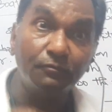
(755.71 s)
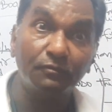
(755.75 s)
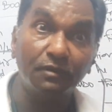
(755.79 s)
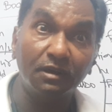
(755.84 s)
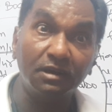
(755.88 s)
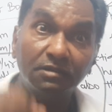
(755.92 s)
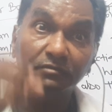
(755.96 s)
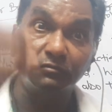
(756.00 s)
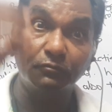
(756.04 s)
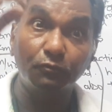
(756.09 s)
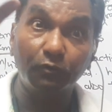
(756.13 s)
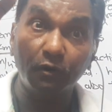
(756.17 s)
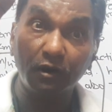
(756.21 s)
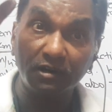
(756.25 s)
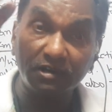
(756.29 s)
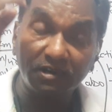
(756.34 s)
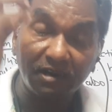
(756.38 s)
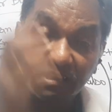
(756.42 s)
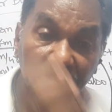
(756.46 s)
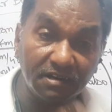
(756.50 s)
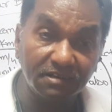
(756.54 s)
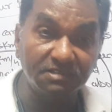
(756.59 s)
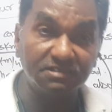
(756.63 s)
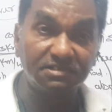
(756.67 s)
when
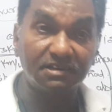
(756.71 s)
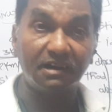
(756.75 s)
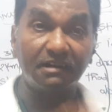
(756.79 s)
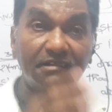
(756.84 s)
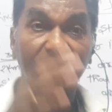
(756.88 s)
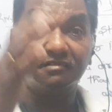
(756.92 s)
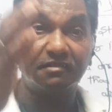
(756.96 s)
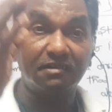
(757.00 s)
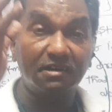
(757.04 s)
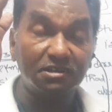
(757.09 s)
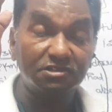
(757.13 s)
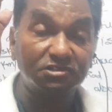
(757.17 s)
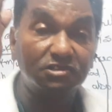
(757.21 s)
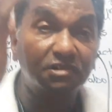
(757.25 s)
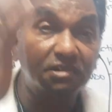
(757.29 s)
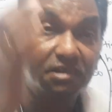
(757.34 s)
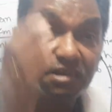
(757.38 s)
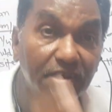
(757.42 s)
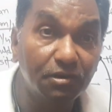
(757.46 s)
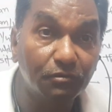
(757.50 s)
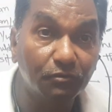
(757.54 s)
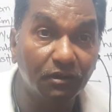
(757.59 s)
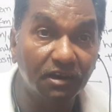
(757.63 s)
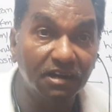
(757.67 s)
water is at rest,
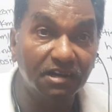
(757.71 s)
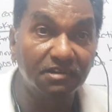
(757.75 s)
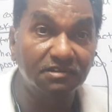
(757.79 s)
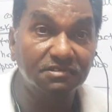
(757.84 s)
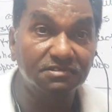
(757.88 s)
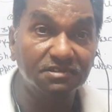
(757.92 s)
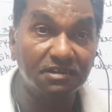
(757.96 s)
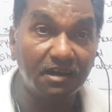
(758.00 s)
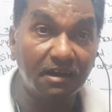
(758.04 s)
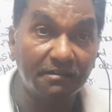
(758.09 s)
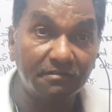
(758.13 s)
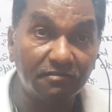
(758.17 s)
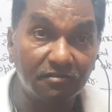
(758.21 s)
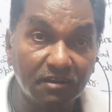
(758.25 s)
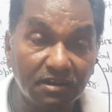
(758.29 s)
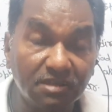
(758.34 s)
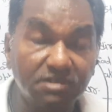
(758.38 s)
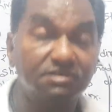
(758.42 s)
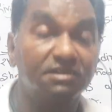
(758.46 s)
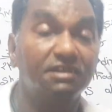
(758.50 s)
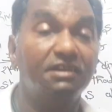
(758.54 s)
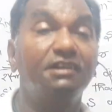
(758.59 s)
river is at rest.